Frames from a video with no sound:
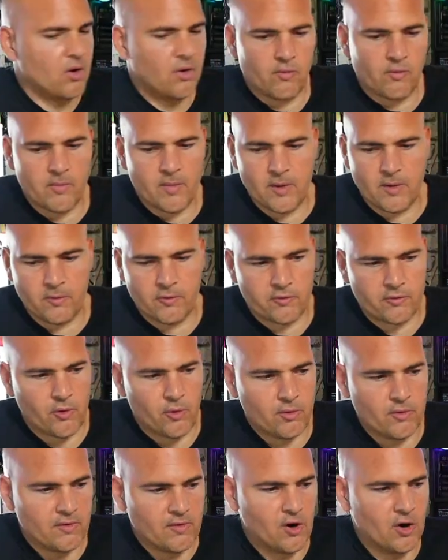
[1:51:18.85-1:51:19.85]
on the remote
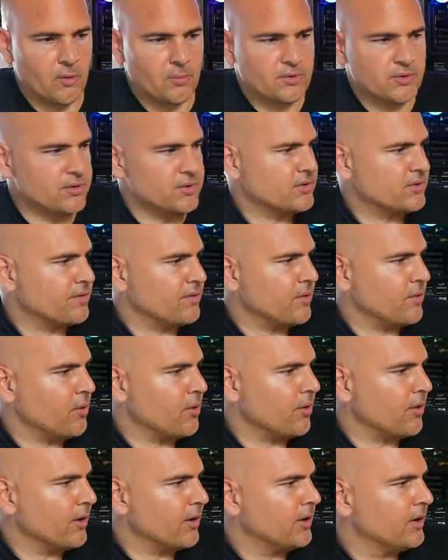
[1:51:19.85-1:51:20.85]
control, you've got options
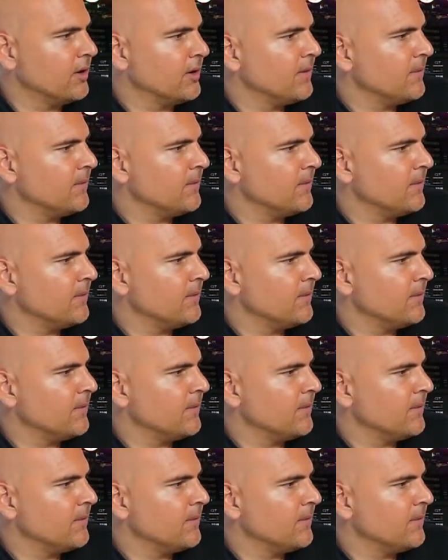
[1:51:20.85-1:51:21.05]
for...